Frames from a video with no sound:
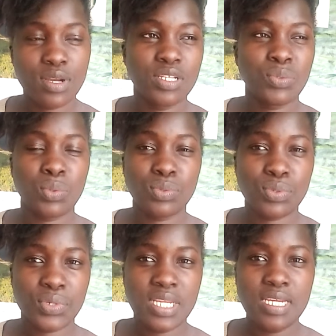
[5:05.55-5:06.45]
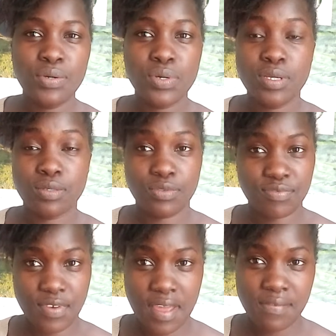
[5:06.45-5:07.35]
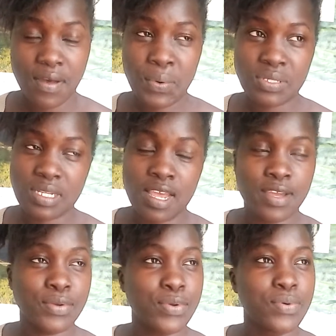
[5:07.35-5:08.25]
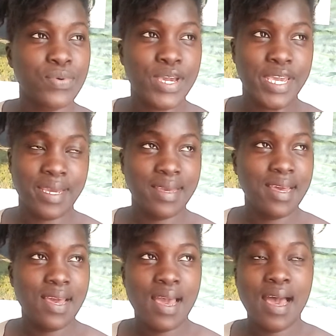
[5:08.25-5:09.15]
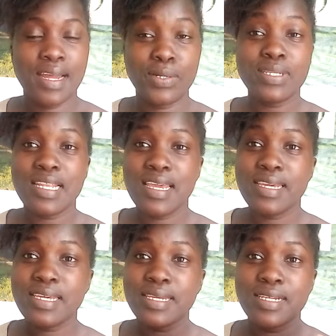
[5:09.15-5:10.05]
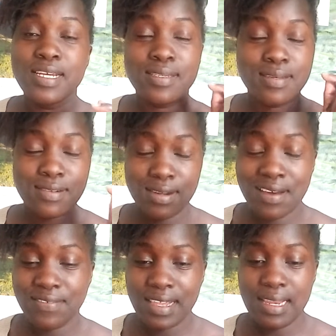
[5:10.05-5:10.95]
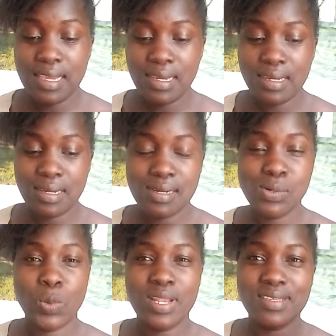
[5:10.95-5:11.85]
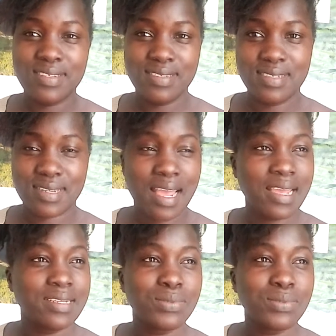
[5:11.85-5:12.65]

It was already going to 5. I was like, no way. I don't like traveling when it is night.